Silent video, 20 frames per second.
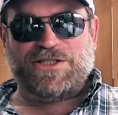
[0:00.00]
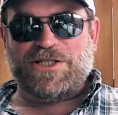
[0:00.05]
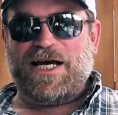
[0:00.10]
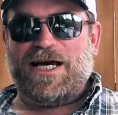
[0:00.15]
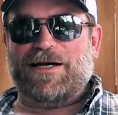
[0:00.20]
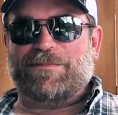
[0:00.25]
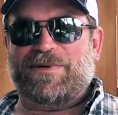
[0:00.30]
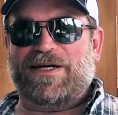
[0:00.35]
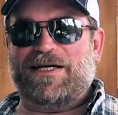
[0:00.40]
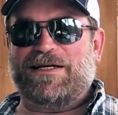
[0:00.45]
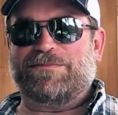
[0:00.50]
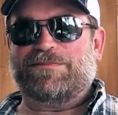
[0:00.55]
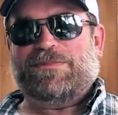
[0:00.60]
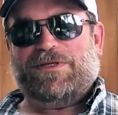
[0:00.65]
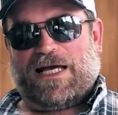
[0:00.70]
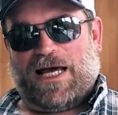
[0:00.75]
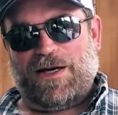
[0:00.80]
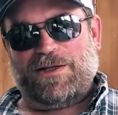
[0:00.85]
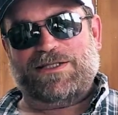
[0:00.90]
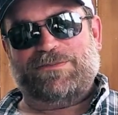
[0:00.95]
Jack, man,
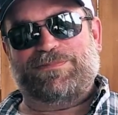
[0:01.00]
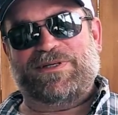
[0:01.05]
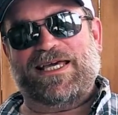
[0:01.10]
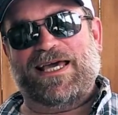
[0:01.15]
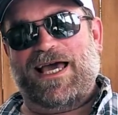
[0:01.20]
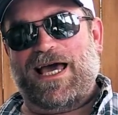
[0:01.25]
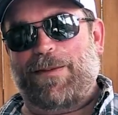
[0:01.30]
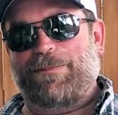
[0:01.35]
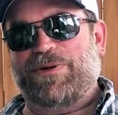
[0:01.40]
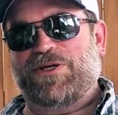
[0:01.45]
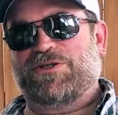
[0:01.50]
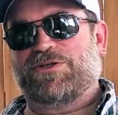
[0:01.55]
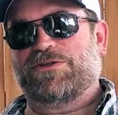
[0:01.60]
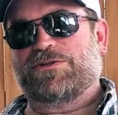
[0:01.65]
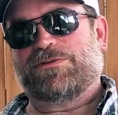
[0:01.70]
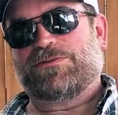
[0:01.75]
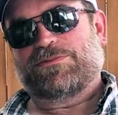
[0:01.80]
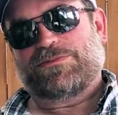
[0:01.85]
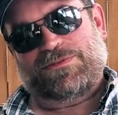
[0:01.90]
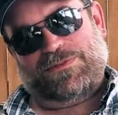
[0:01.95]
I'd be happy
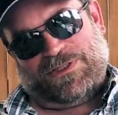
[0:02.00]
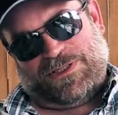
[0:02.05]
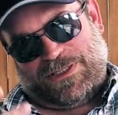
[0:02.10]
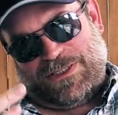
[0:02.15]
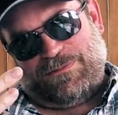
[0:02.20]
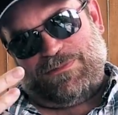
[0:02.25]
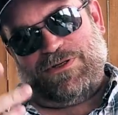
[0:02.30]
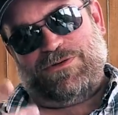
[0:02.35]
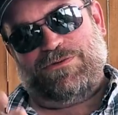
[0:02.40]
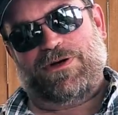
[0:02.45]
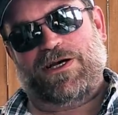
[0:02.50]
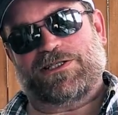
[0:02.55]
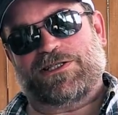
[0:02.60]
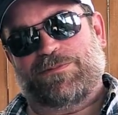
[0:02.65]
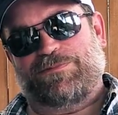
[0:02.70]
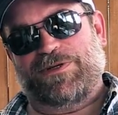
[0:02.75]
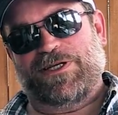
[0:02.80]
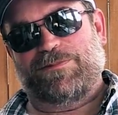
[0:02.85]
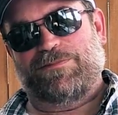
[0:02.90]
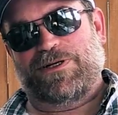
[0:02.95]
to. Send me a
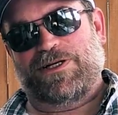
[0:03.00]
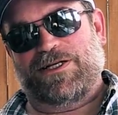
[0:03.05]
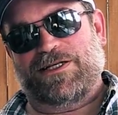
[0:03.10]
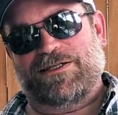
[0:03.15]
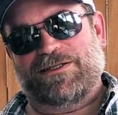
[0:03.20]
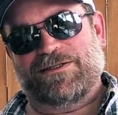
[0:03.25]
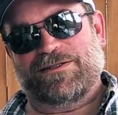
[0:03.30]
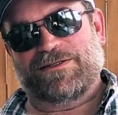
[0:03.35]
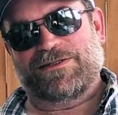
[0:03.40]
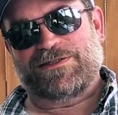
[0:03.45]
recipe, buddy.